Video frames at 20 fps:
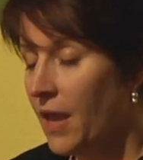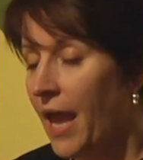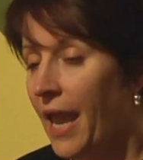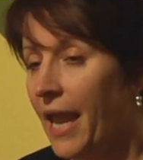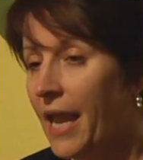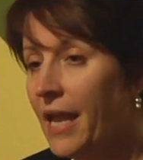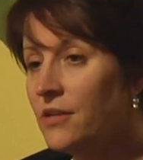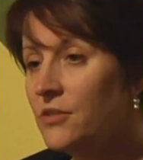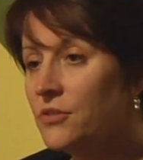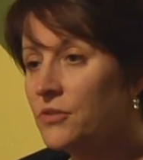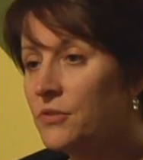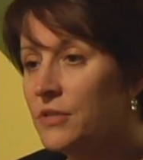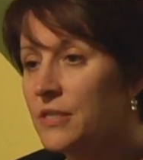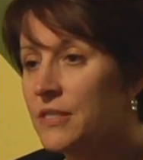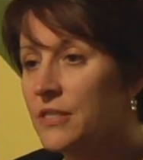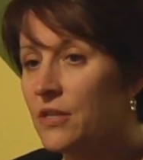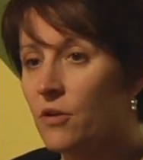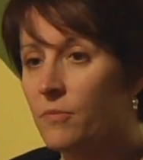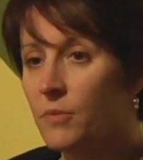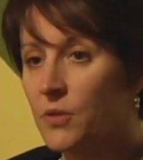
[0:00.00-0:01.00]
Andrew
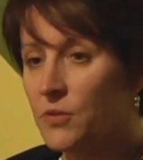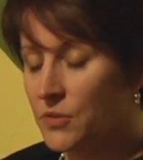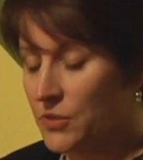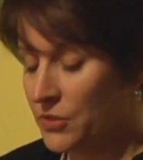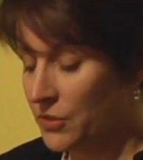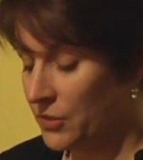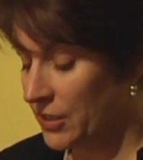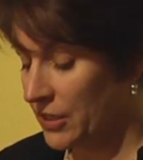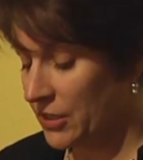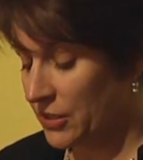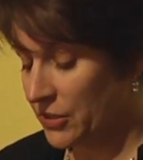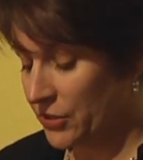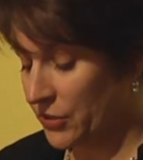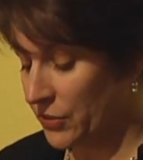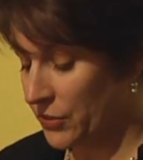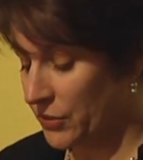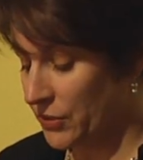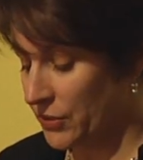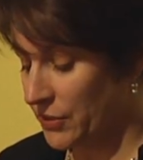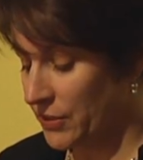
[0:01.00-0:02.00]
is almost 2 years
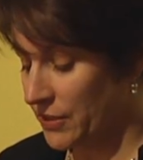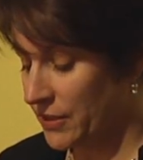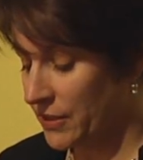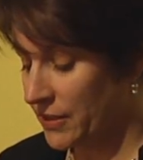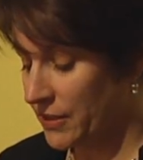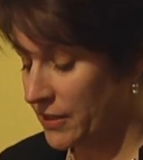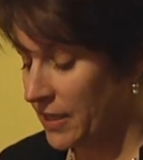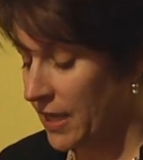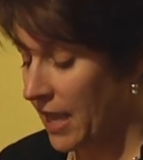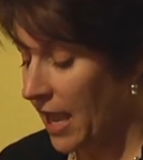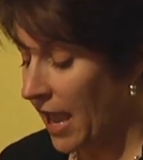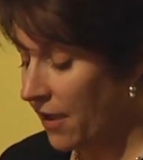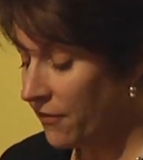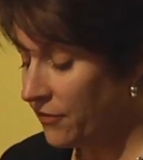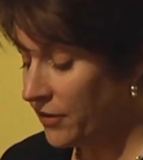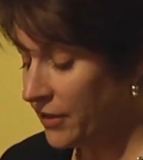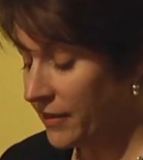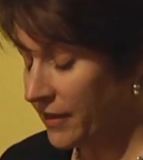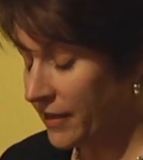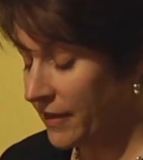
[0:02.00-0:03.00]
old.
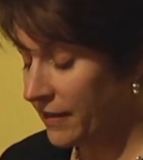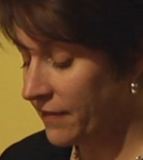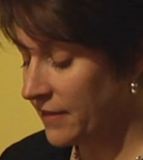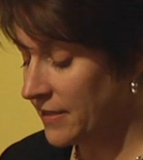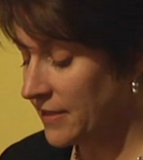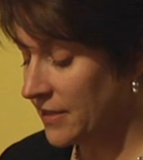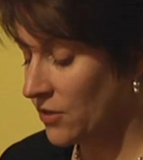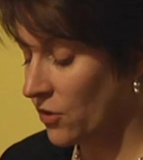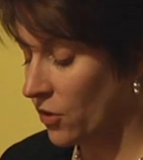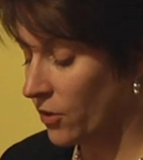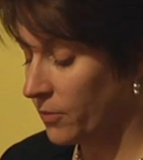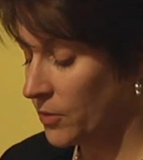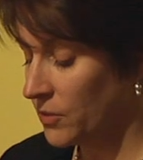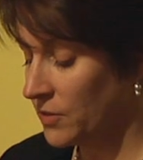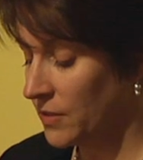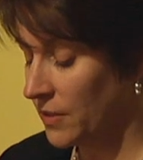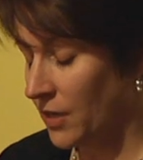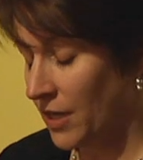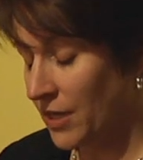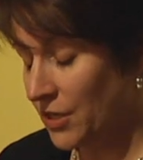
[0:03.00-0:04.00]
Everything in this
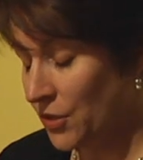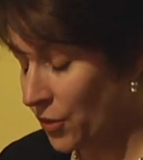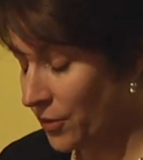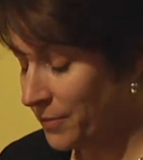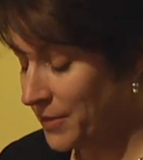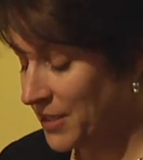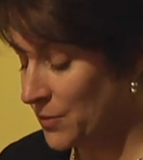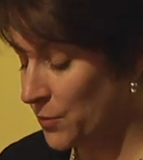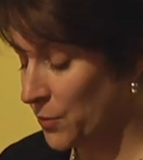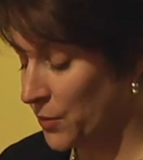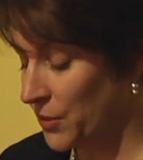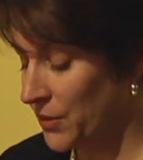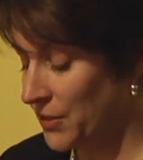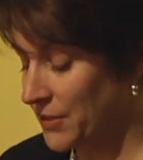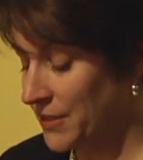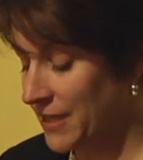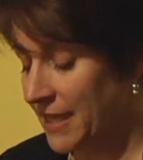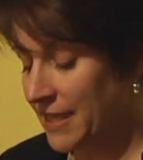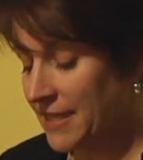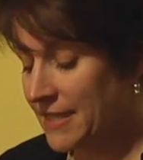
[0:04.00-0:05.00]
enormous
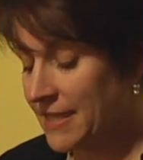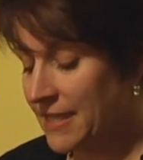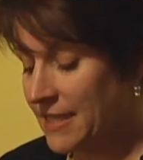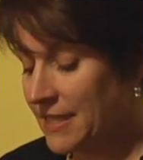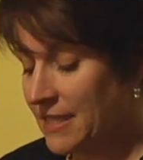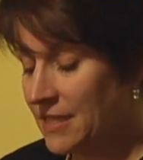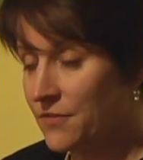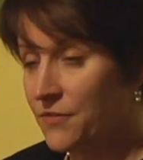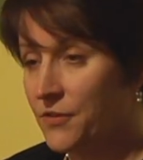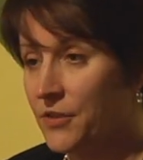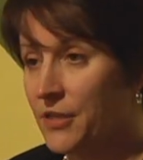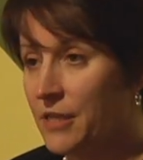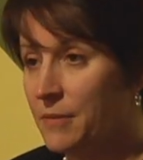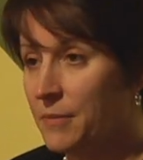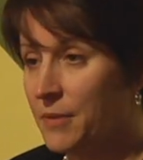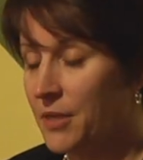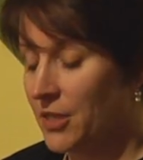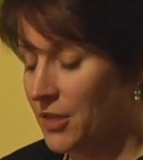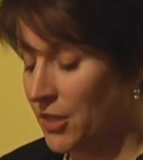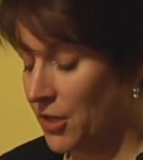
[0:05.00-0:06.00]
world exists for him
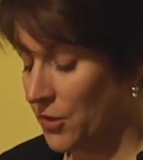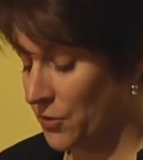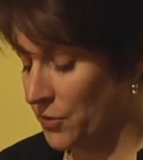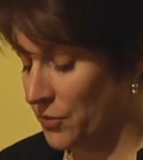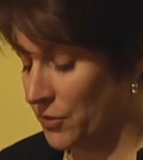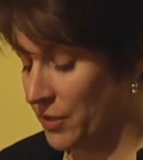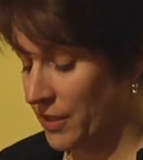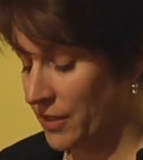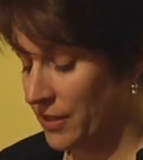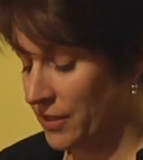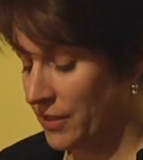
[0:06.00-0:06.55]
alone.